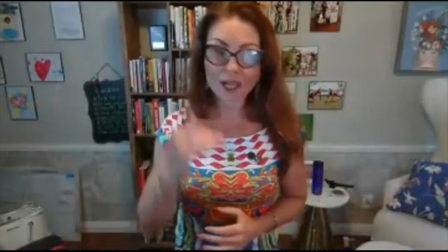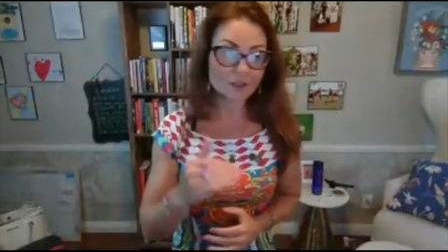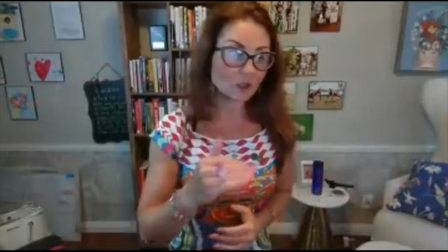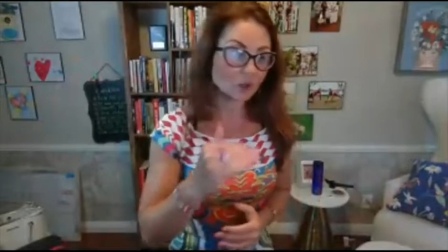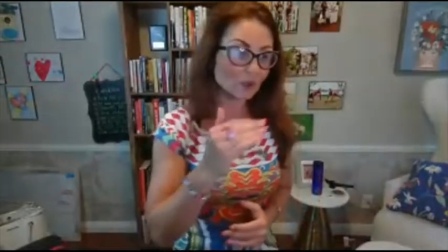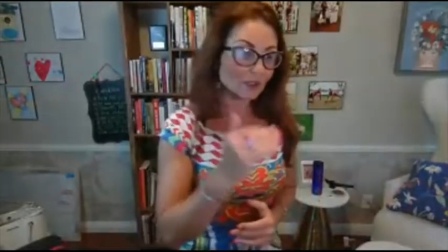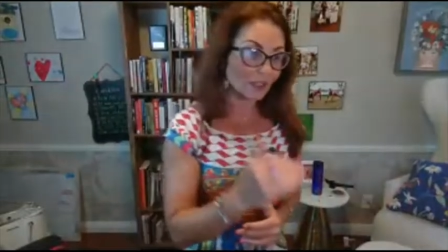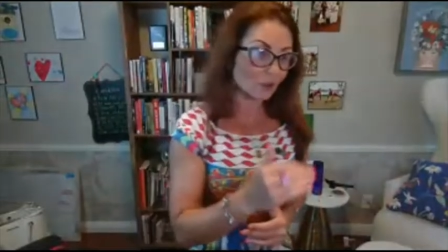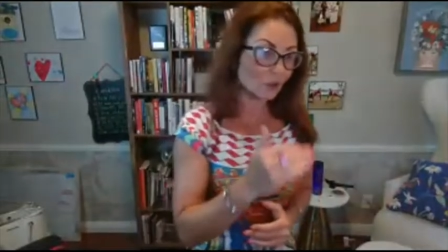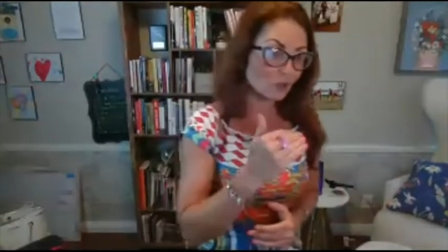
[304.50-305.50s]
the attitude
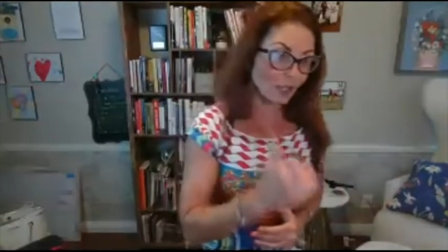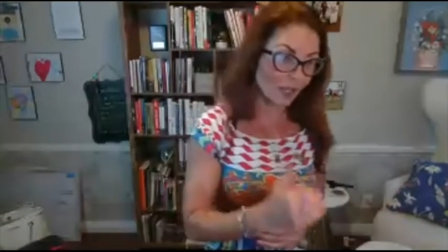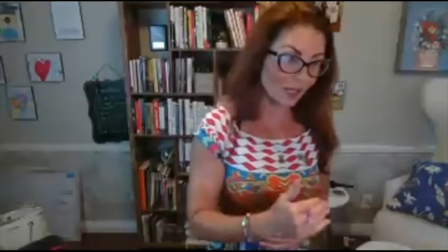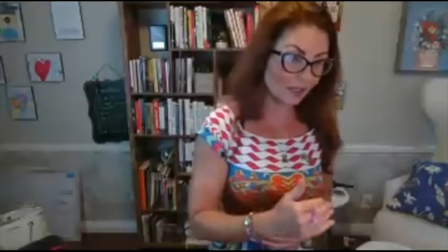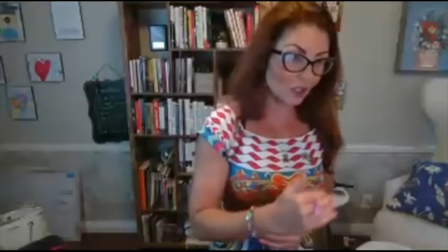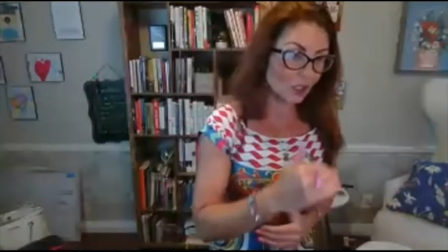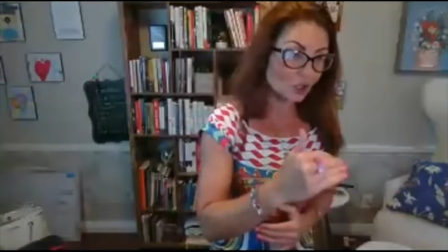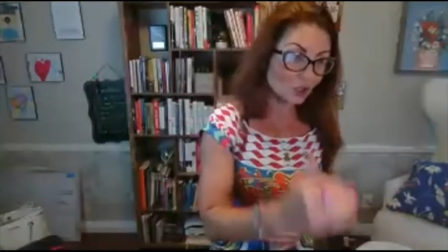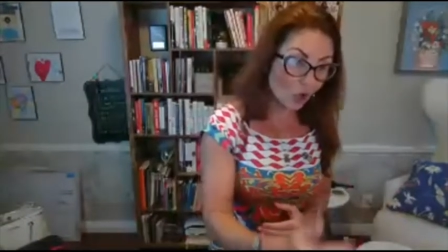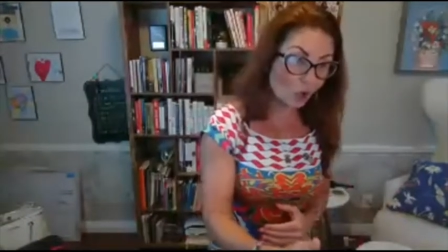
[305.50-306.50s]
that you take
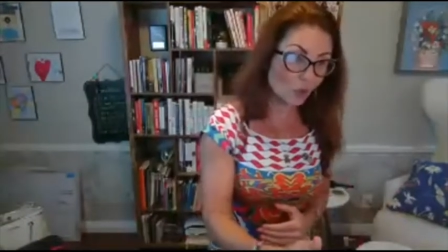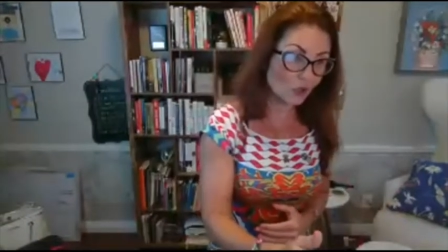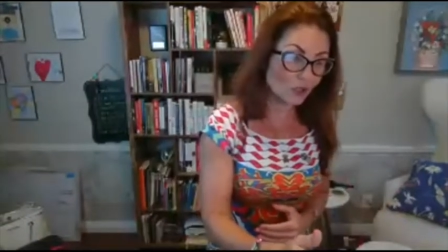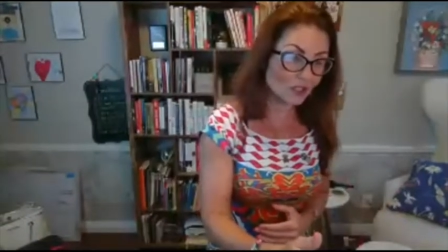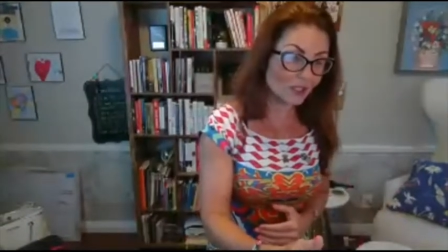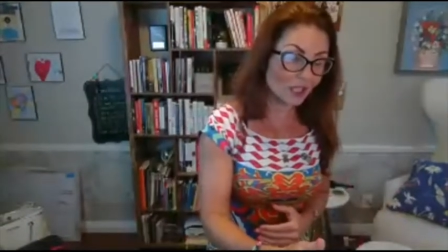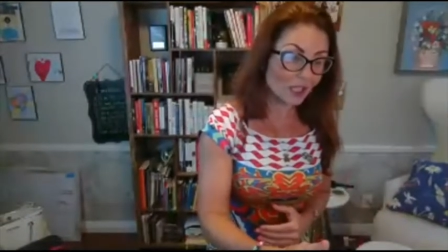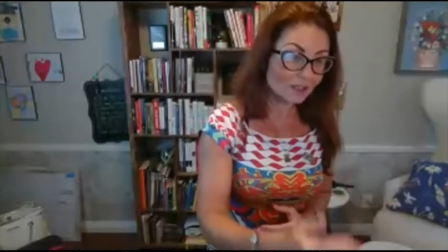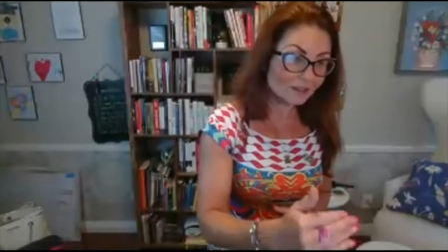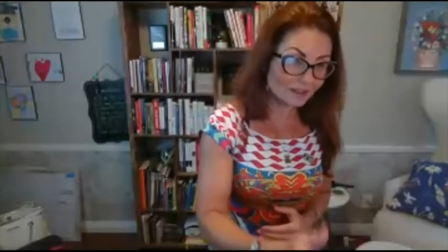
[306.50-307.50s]
towards
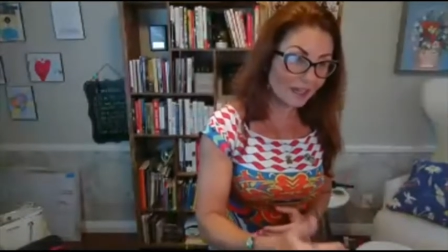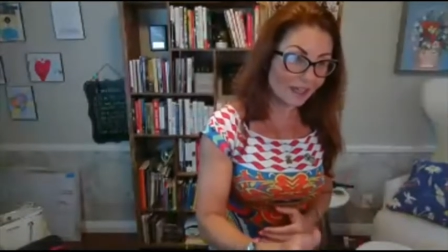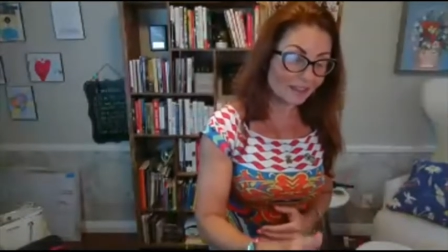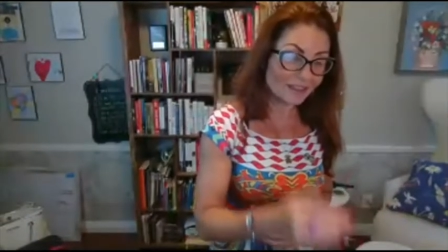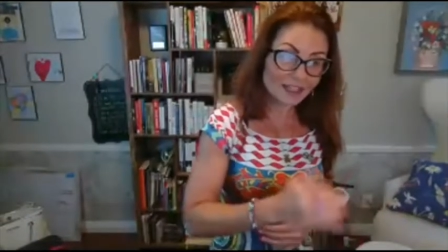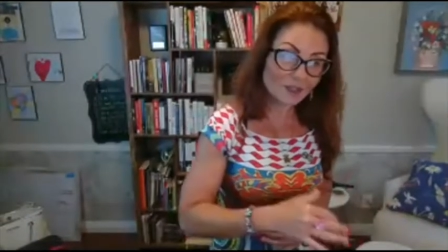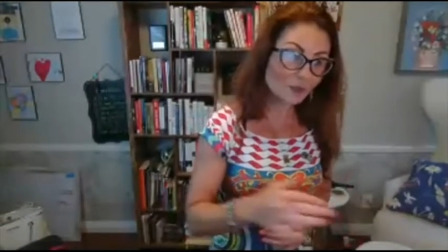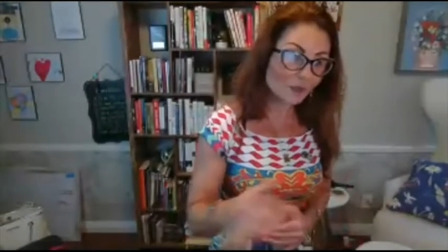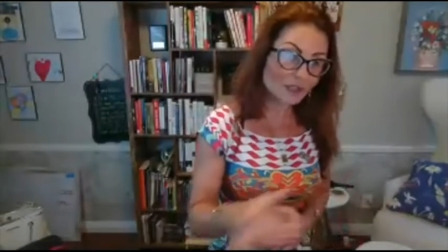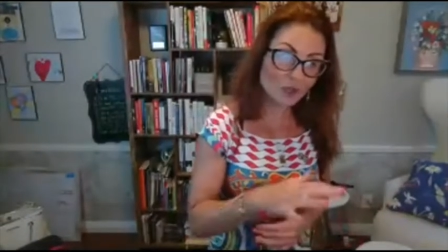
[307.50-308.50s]
the day that's where
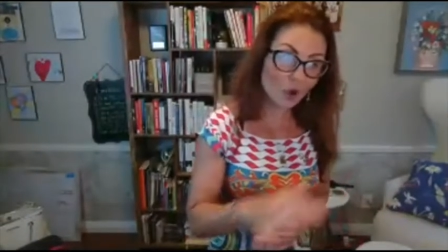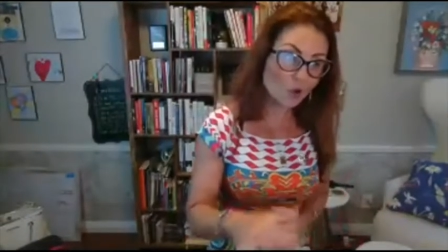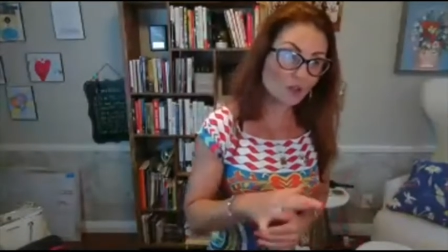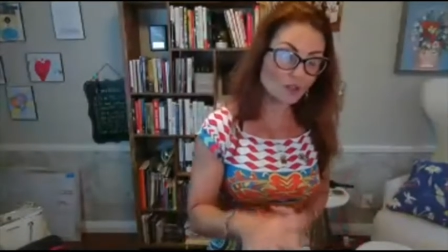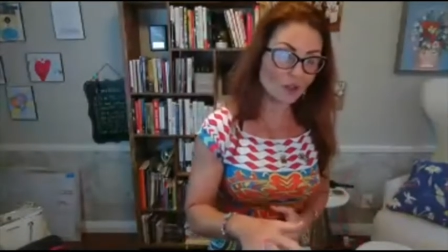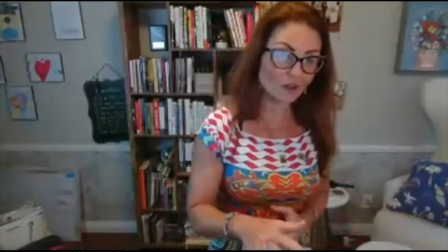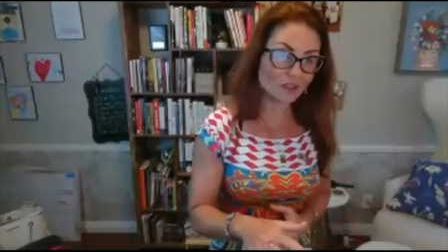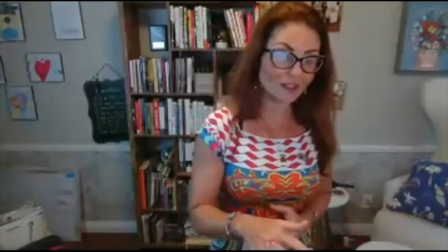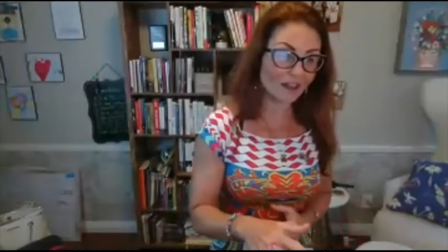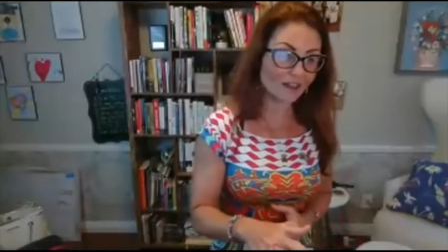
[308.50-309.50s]
it all starts
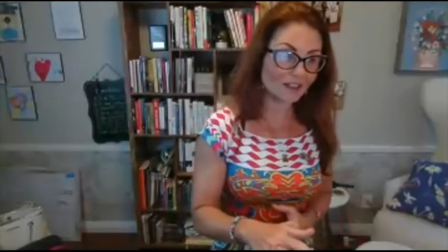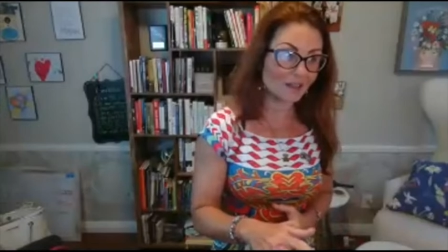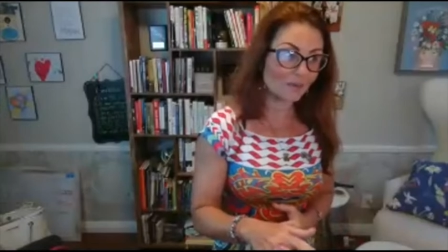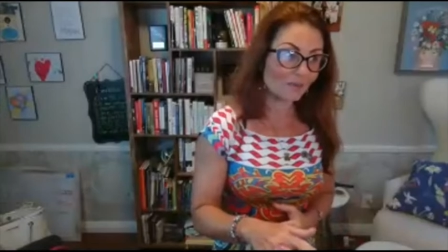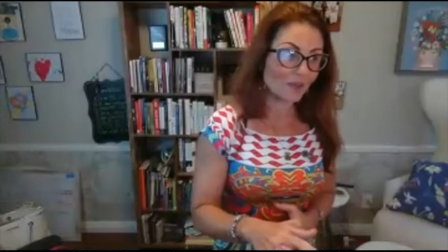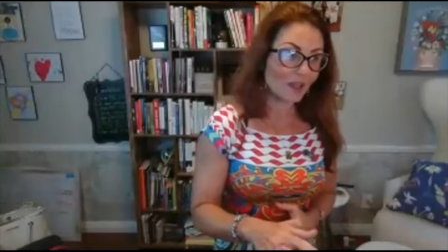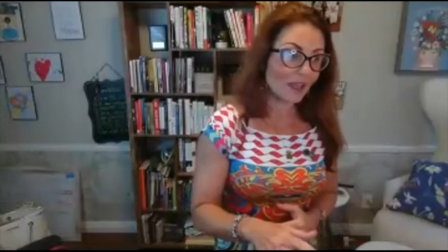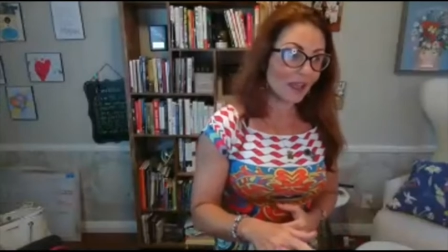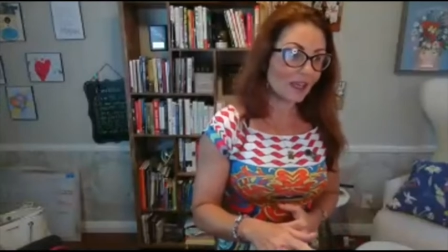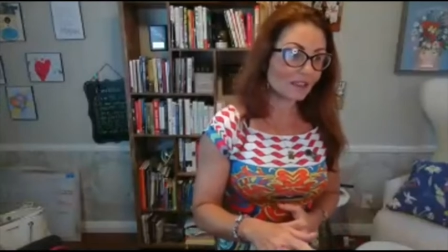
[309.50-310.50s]
guys
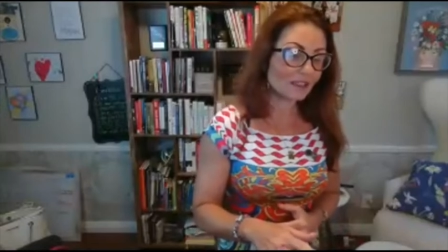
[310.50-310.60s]
and